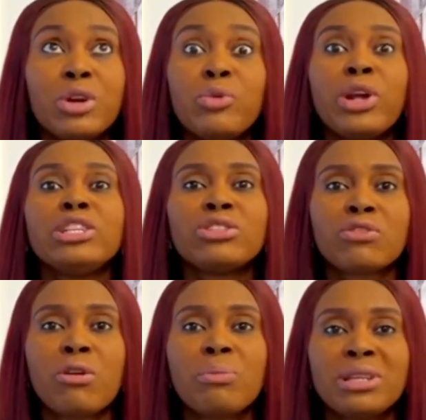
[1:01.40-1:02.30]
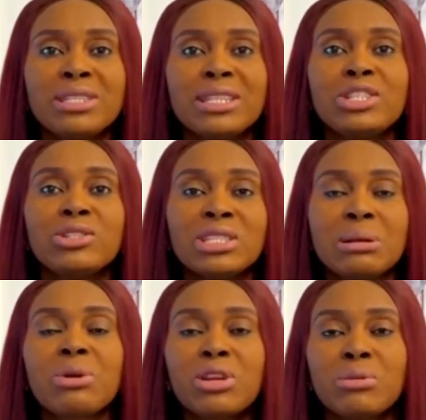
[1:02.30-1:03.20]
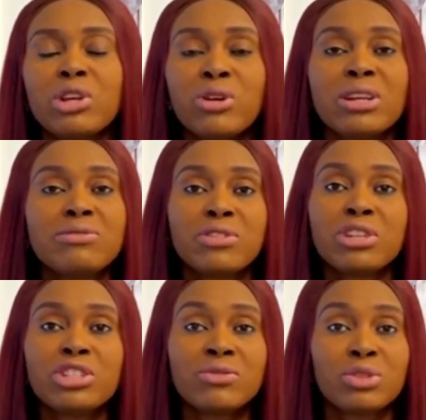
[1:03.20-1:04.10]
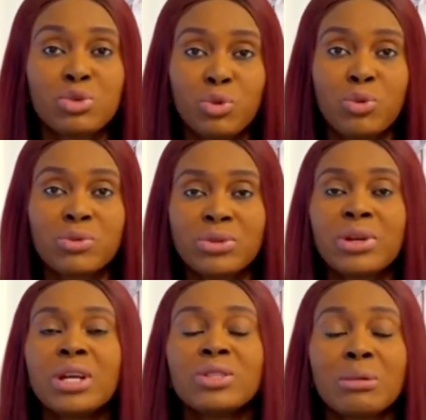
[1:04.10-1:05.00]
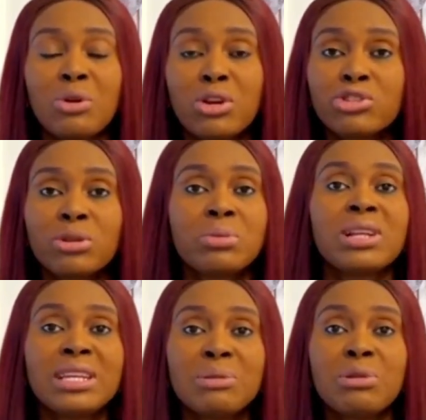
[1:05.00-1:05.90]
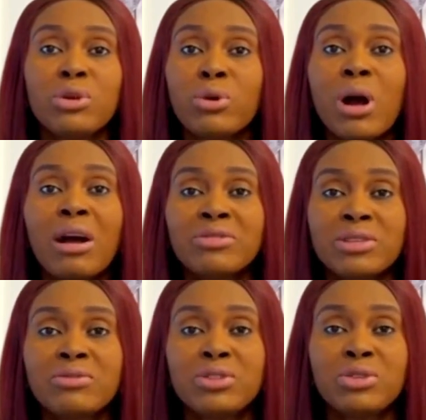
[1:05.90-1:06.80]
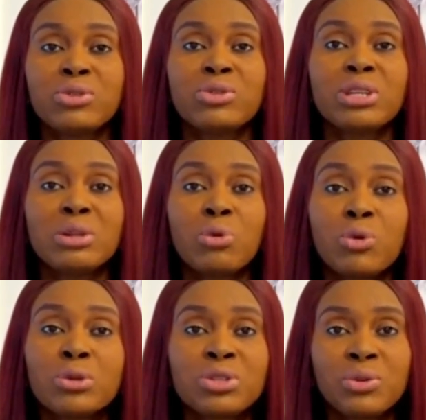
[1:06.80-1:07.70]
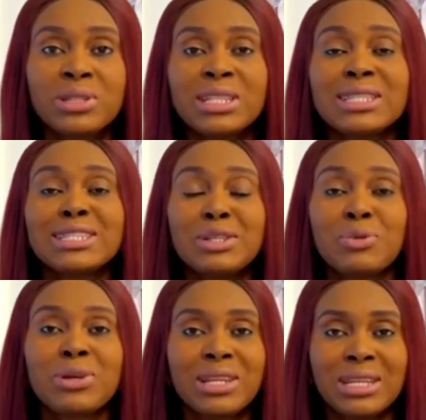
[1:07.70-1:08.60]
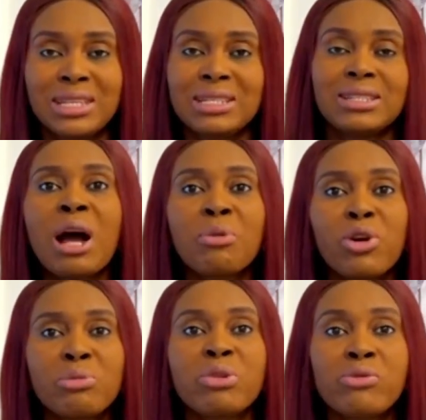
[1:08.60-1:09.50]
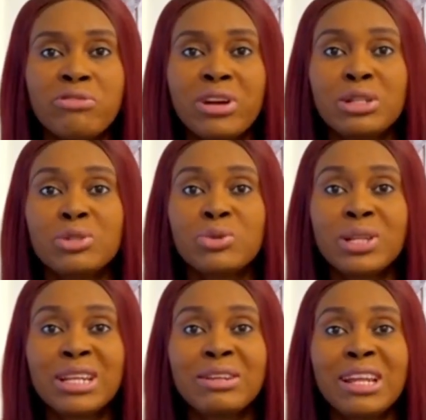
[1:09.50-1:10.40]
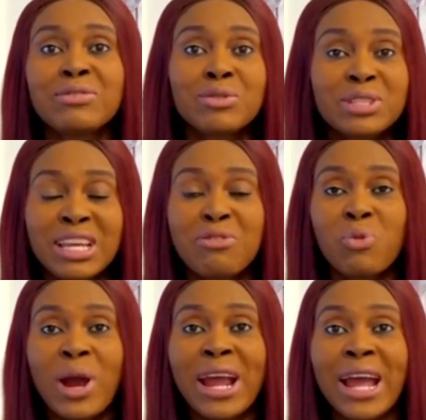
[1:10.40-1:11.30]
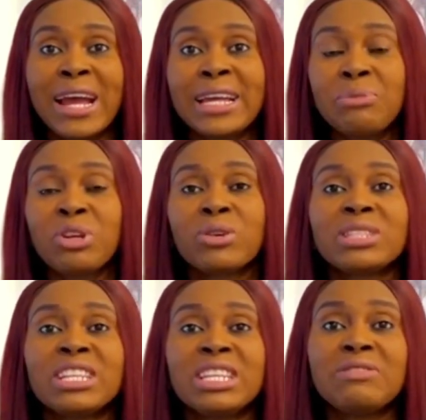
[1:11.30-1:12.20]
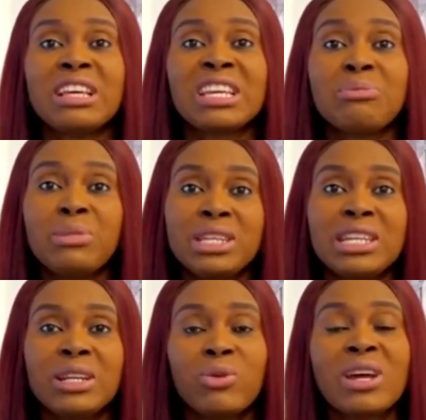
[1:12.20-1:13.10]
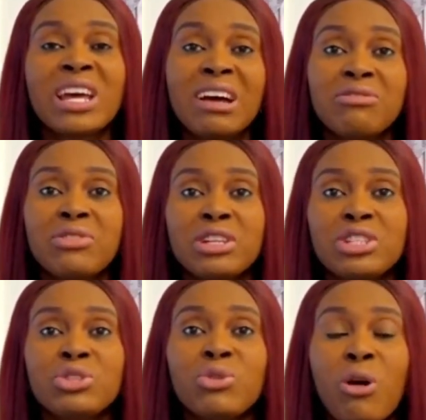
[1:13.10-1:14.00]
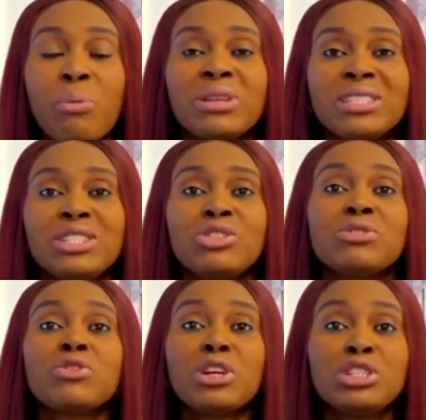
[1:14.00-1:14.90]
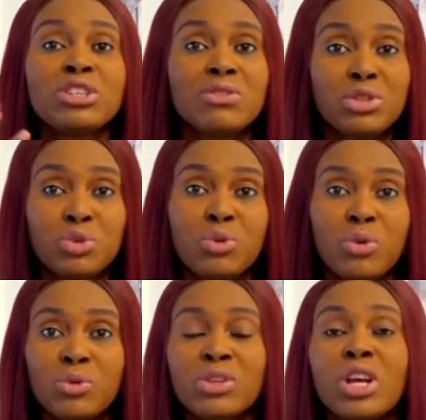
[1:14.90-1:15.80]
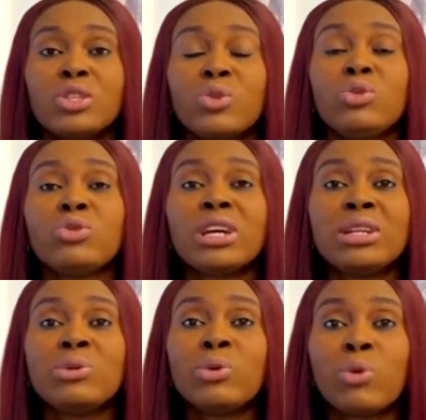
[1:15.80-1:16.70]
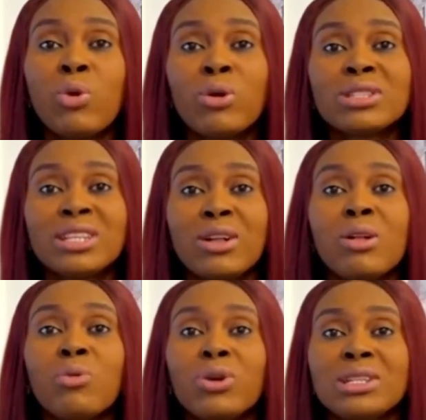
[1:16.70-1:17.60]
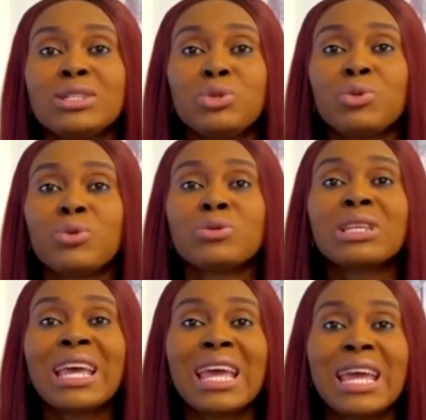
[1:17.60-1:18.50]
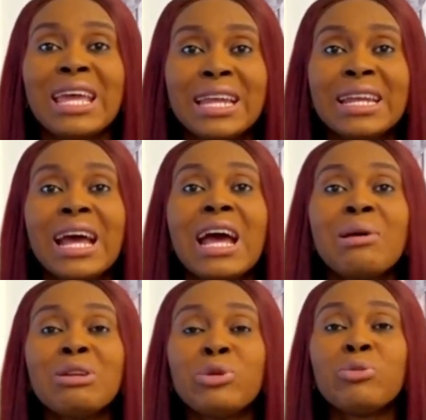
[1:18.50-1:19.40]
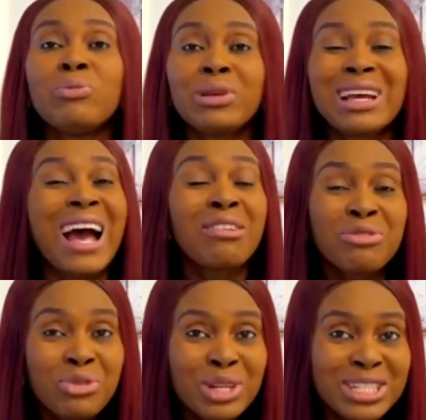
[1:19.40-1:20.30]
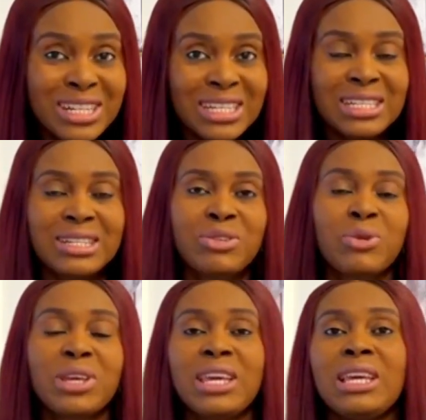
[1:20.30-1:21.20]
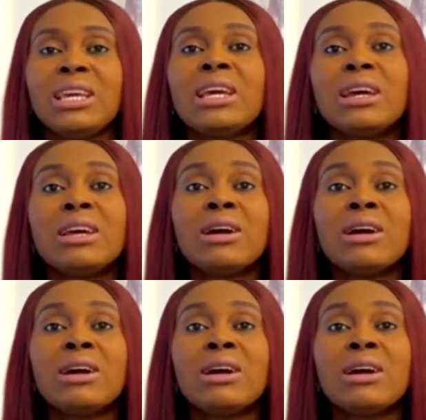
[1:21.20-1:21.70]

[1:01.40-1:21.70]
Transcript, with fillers: range of compensations I'm going to be calling for each of these roles. So I'm going to drop the link below after the video so you can go through it and see what it is. I'm going to be referring to levels FYI because they give like a median or an average, you know, compensation for each of these roles. So you can know or tell what these roles earn, you know, averagely, okay?